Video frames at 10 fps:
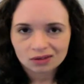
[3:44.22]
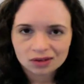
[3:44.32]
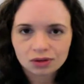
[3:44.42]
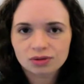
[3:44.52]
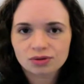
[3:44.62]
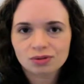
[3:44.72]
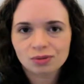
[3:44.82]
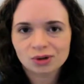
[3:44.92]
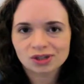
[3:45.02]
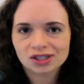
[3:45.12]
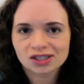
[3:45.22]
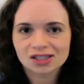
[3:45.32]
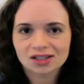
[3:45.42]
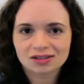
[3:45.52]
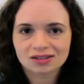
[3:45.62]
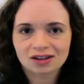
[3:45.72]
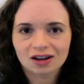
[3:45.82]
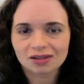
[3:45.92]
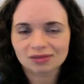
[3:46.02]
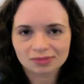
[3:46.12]
going through the motions and
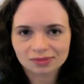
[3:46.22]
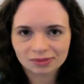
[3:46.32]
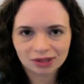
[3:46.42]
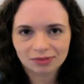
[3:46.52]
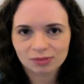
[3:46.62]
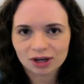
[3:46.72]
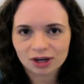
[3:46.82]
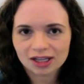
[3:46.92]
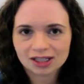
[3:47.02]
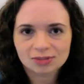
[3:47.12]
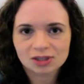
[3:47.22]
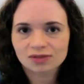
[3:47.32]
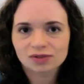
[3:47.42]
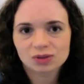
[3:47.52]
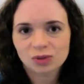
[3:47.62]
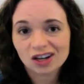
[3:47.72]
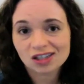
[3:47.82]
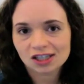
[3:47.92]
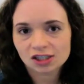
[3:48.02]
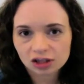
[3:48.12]
not breaking as much of a sweat as
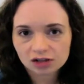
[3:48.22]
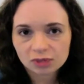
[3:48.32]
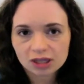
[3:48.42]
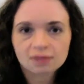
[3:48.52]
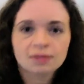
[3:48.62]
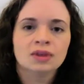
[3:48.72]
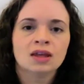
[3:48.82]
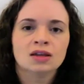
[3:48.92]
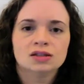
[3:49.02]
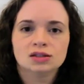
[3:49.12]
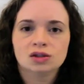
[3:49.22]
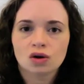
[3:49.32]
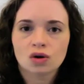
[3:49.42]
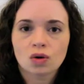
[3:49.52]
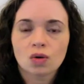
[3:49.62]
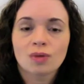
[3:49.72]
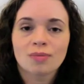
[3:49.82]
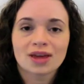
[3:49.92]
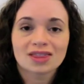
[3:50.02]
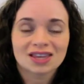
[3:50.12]
I should have been. So
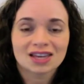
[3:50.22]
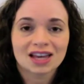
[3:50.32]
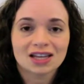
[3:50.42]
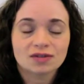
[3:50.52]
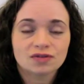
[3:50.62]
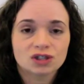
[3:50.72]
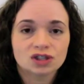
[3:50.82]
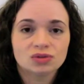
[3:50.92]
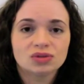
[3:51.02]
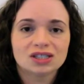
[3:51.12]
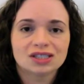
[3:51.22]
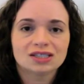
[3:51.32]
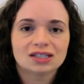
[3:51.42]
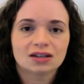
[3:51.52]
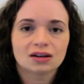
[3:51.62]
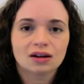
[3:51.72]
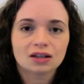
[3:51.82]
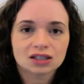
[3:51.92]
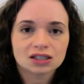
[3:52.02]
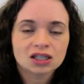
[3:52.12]
by the end of the 2 years at
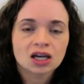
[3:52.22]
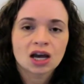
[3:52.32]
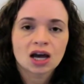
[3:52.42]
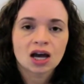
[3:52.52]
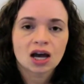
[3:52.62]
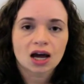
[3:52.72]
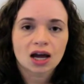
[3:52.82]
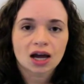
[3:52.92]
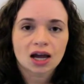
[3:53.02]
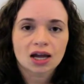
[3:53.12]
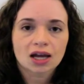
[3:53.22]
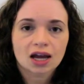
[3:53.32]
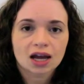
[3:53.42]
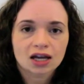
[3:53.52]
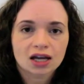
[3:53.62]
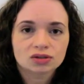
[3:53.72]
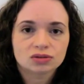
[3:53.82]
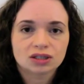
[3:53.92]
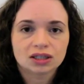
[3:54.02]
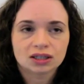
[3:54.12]
college, I
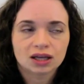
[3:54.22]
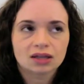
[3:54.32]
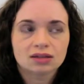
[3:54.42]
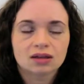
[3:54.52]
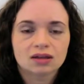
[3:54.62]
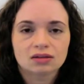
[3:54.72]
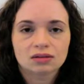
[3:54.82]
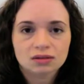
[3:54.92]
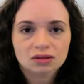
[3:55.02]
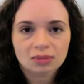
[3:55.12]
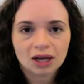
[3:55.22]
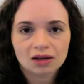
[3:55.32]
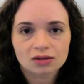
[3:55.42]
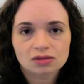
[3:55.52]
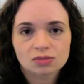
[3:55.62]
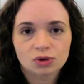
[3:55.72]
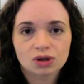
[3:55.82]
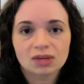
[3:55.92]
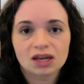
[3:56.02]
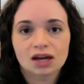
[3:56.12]
actually gained another 30 pounds,
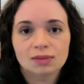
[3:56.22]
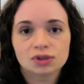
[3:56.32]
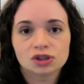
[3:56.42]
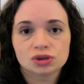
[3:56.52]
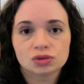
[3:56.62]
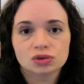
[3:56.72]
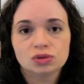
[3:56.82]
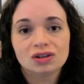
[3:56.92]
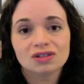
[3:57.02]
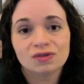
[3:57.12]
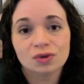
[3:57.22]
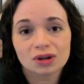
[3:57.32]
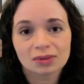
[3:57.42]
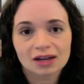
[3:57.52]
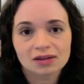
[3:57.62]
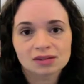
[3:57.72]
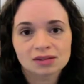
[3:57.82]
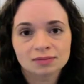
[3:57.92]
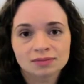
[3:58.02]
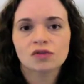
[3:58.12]
putting me up to 240
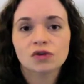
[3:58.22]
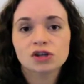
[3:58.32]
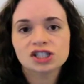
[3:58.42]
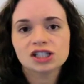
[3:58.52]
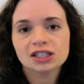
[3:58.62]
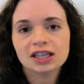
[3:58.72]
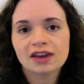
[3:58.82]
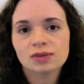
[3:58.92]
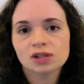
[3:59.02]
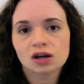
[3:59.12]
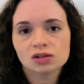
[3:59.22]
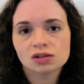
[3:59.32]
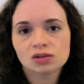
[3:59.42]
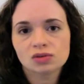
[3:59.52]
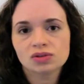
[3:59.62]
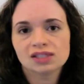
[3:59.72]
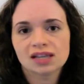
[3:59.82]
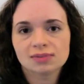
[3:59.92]
pounds. Fortunately, that was also the same